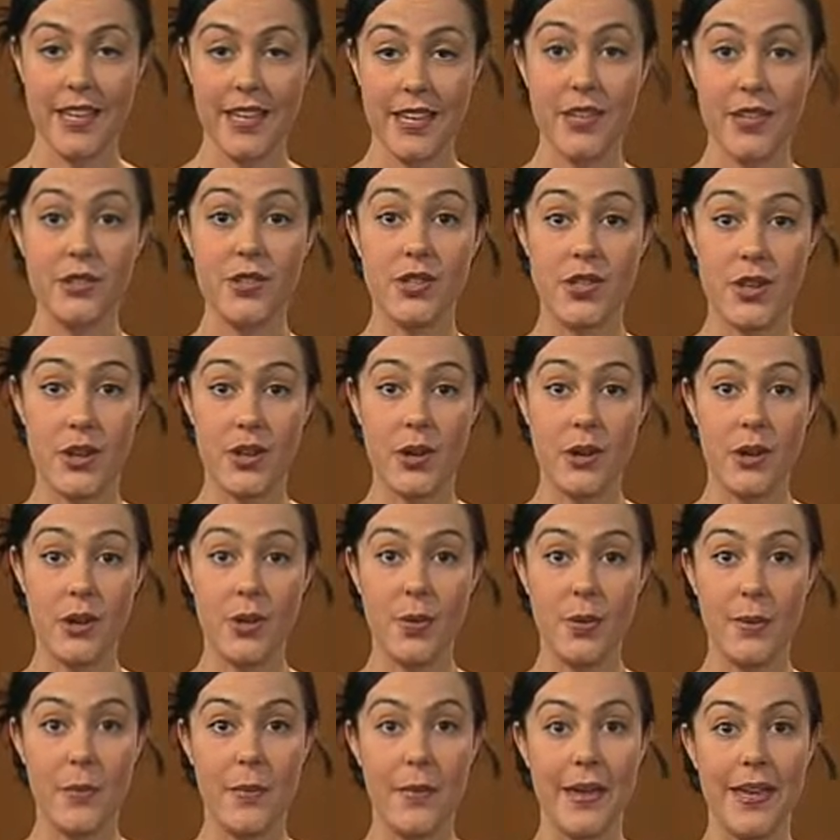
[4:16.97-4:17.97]
In
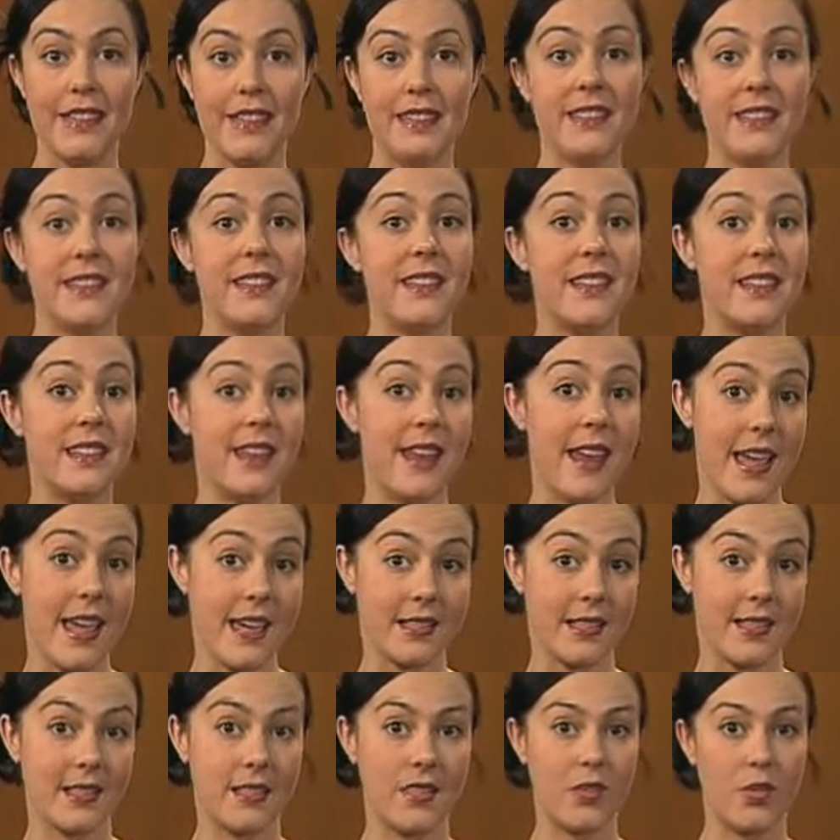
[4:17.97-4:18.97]
turn means
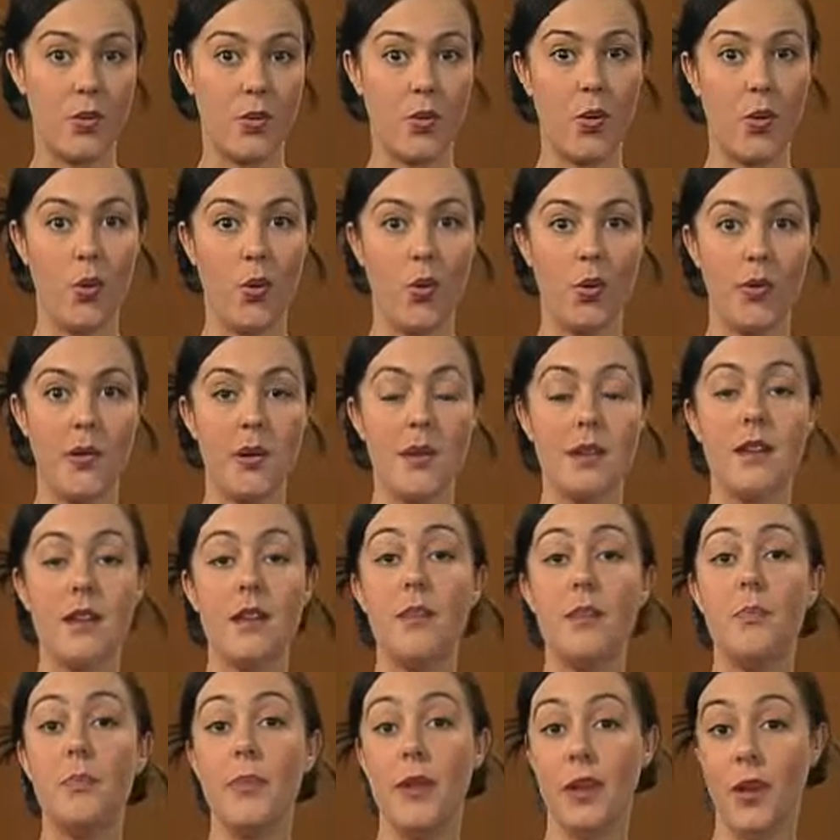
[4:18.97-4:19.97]
next or
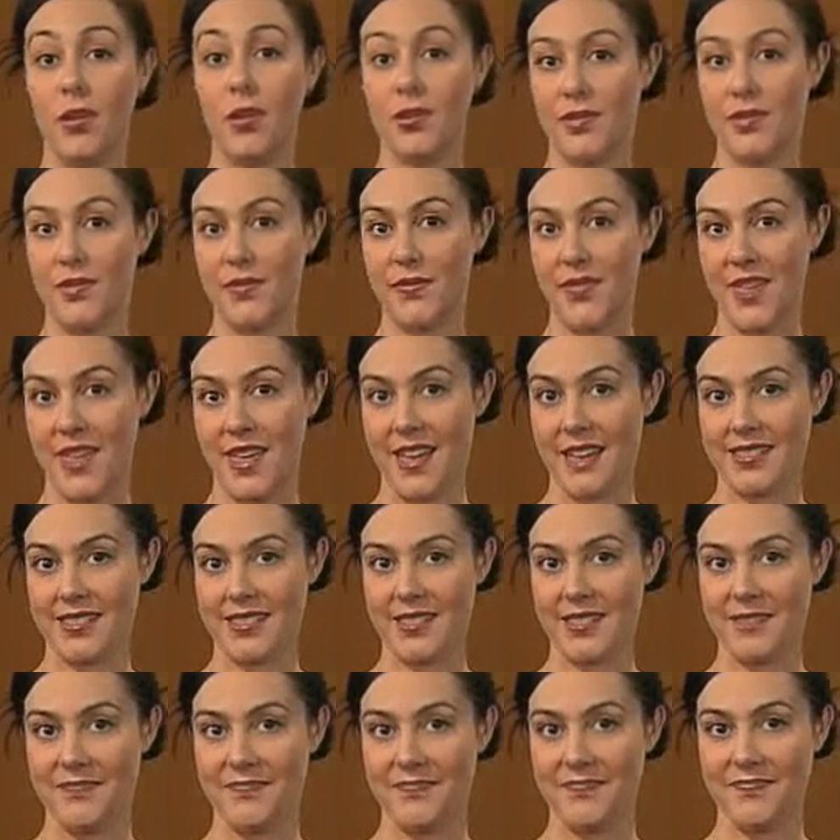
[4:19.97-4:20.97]
because of
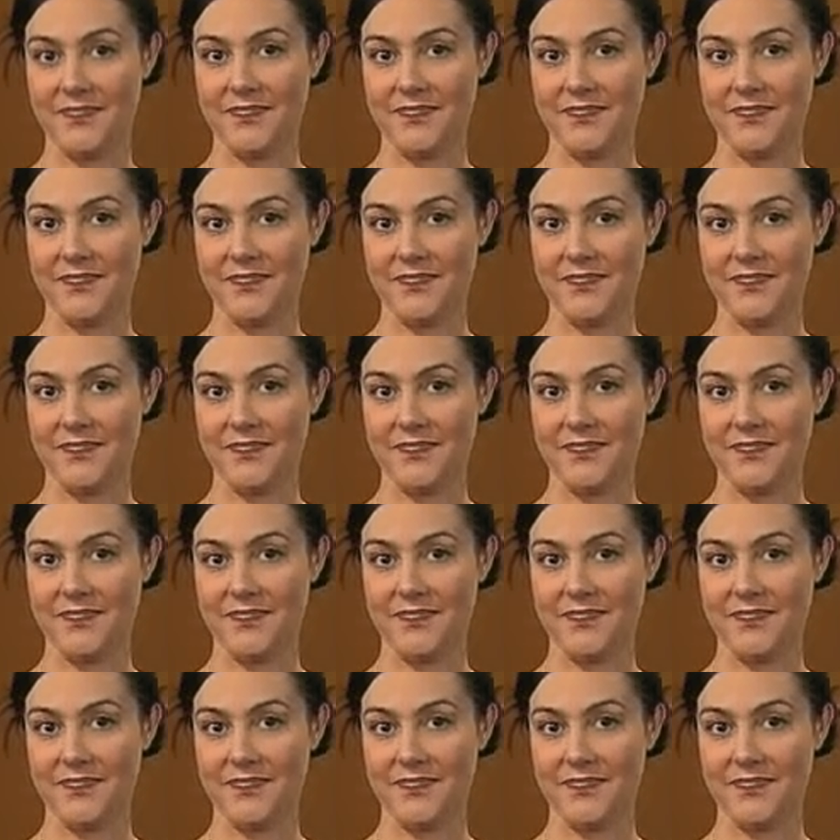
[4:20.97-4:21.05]
that.